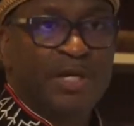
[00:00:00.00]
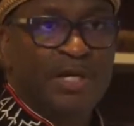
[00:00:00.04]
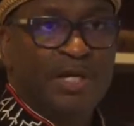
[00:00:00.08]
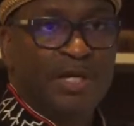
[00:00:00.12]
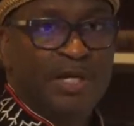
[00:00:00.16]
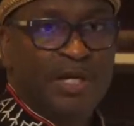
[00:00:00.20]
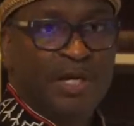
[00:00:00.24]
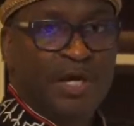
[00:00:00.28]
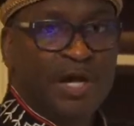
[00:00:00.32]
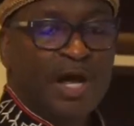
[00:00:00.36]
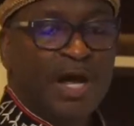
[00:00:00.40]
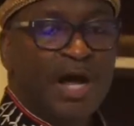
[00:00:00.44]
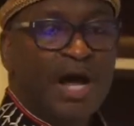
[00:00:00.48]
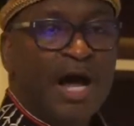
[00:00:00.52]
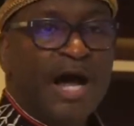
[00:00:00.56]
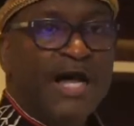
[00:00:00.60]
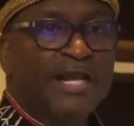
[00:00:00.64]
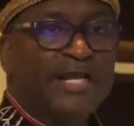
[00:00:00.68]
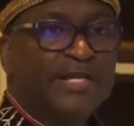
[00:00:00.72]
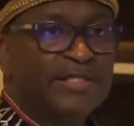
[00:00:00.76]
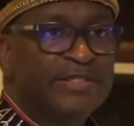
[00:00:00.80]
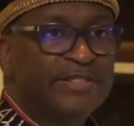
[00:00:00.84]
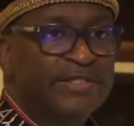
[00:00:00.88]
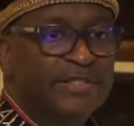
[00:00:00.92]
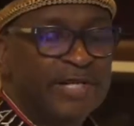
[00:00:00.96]

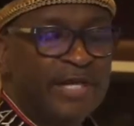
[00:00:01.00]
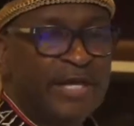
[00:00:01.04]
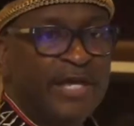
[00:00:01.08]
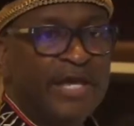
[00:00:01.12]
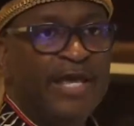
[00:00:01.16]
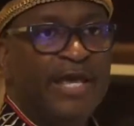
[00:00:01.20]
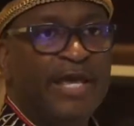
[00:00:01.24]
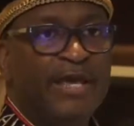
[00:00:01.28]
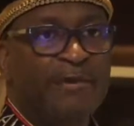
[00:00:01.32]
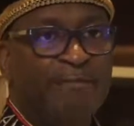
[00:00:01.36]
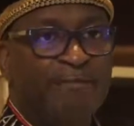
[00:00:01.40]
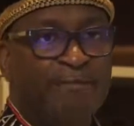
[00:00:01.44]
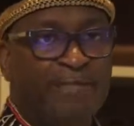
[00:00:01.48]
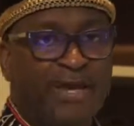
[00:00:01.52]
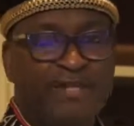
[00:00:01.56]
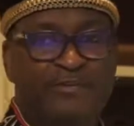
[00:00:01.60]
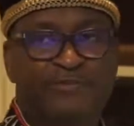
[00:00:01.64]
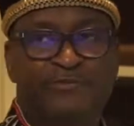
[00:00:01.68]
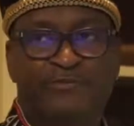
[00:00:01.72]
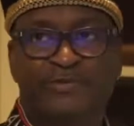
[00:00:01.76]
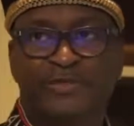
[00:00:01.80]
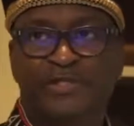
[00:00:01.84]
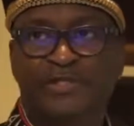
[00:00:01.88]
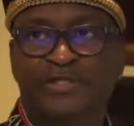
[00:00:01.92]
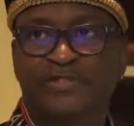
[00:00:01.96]
audits and
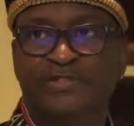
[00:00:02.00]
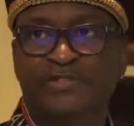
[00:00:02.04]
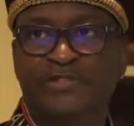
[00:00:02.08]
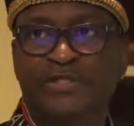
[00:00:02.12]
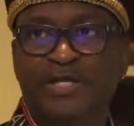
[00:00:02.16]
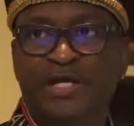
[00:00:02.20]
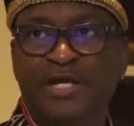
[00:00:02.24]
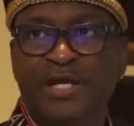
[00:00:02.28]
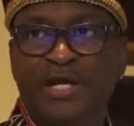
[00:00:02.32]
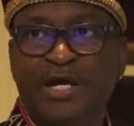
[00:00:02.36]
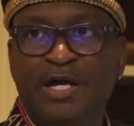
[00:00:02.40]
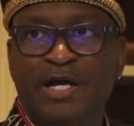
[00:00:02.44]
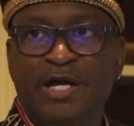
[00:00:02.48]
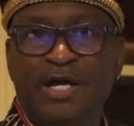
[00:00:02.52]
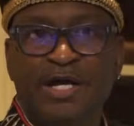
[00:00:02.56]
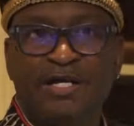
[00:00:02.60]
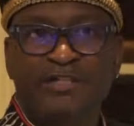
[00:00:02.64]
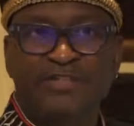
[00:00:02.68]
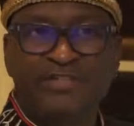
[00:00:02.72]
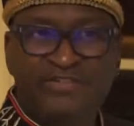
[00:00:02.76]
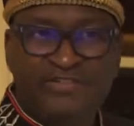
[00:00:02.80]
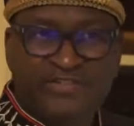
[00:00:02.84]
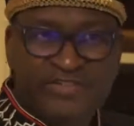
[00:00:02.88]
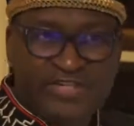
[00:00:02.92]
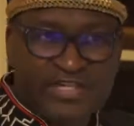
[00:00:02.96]
metrics
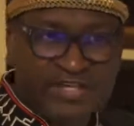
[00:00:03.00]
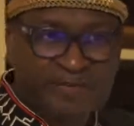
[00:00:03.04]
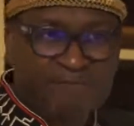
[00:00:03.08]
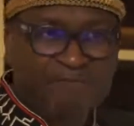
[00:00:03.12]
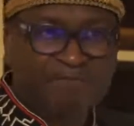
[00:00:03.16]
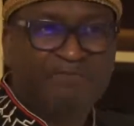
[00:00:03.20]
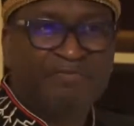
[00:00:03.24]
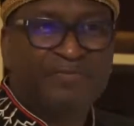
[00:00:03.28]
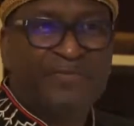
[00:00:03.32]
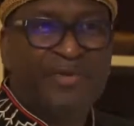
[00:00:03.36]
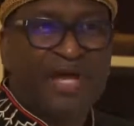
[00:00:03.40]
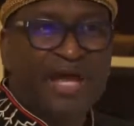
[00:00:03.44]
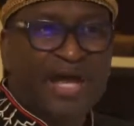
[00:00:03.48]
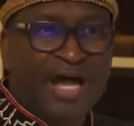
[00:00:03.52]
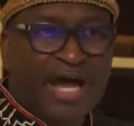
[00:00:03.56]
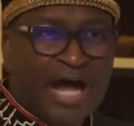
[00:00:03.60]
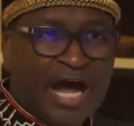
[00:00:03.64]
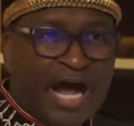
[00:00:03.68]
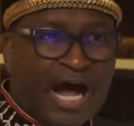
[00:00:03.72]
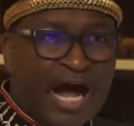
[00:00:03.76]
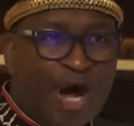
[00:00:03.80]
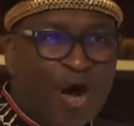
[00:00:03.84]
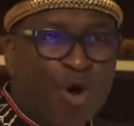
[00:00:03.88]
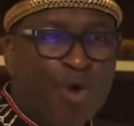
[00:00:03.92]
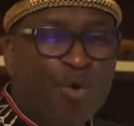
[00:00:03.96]
to see
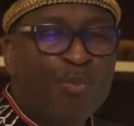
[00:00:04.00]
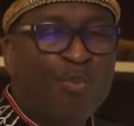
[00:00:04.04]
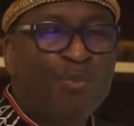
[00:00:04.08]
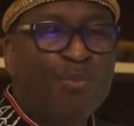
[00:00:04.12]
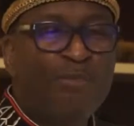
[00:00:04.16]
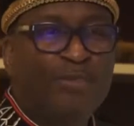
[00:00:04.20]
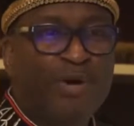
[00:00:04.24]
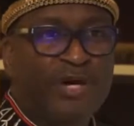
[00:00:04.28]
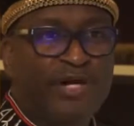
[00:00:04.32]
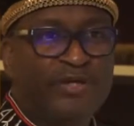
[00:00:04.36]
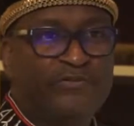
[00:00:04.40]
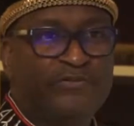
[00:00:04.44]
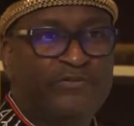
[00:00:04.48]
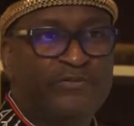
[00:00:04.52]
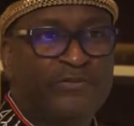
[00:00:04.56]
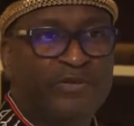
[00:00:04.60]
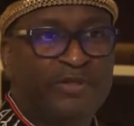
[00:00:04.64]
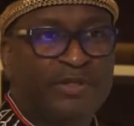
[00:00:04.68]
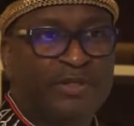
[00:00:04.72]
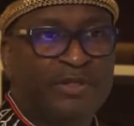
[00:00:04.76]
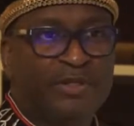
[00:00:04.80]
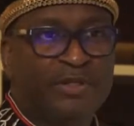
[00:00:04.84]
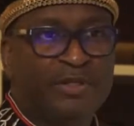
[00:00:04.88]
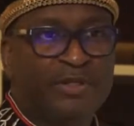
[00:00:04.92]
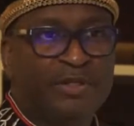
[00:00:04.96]
how much
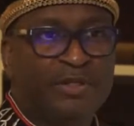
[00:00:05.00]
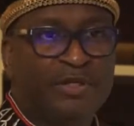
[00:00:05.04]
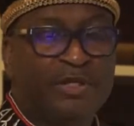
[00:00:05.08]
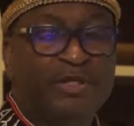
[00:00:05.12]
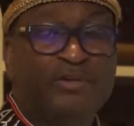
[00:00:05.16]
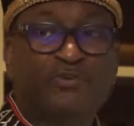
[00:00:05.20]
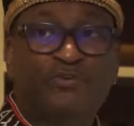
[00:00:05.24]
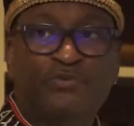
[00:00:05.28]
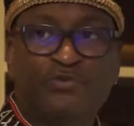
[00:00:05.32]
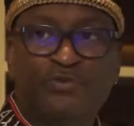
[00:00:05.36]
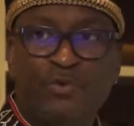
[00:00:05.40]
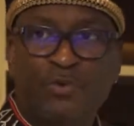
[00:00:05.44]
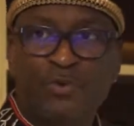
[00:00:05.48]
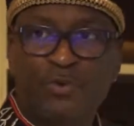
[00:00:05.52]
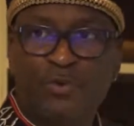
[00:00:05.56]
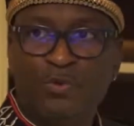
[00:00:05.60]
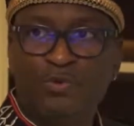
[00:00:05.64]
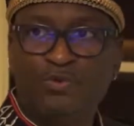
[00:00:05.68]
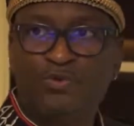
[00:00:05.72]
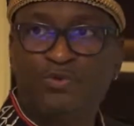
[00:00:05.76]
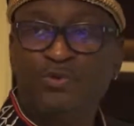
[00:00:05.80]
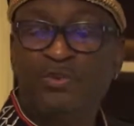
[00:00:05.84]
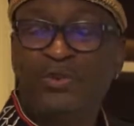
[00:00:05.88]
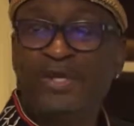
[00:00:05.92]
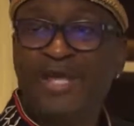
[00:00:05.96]

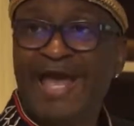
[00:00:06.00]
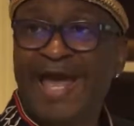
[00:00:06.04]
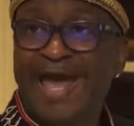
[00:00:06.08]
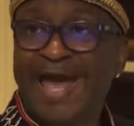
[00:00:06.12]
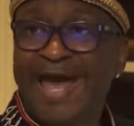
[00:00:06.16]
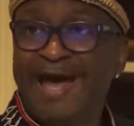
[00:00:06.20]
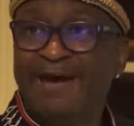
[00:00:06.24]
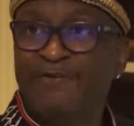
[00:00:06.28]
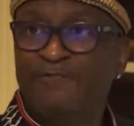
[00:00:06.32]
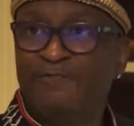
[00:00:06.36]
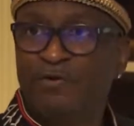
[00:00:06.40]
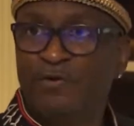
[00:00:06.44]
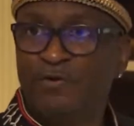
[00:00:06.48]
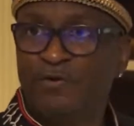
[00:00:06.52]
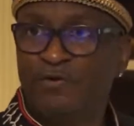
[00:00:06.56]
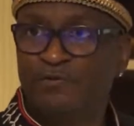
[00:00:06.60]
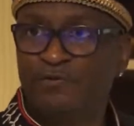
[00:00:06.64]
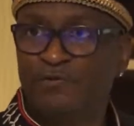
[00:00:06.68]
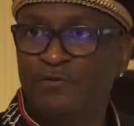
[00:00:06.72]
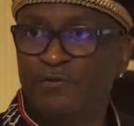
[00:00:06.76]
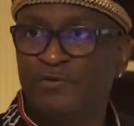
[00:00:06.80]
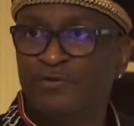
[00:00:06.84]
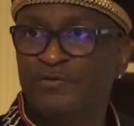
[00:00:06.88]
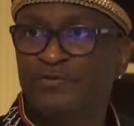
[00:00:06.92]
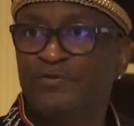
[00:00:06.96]
control do we have
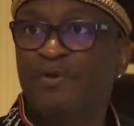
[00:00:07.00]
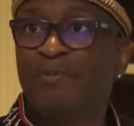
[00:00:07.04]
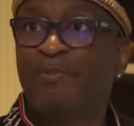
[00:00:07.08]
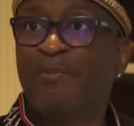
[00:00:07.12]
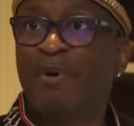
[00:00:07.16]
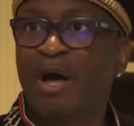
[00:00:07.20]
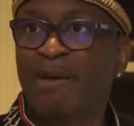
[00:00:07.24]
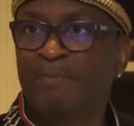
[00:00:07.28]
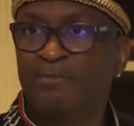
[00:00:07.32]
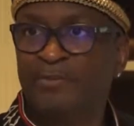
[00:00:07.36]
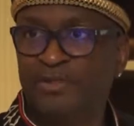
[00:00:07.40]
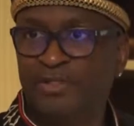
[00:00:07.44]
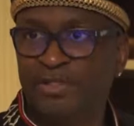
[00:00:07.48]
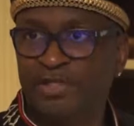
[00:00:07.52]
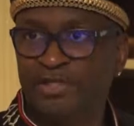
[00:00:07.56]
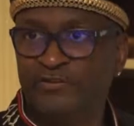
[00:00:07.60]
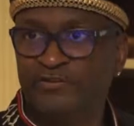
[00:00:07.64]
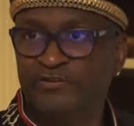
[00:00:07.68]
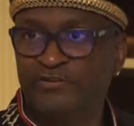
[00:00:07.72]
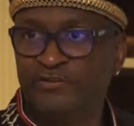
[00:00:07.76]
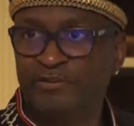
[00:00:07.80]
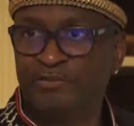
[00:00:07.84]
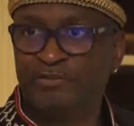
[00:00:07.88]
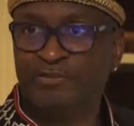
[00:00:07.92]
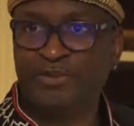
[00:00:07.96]
over the
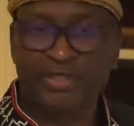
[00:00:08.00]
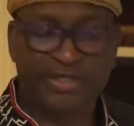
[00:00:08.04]
population,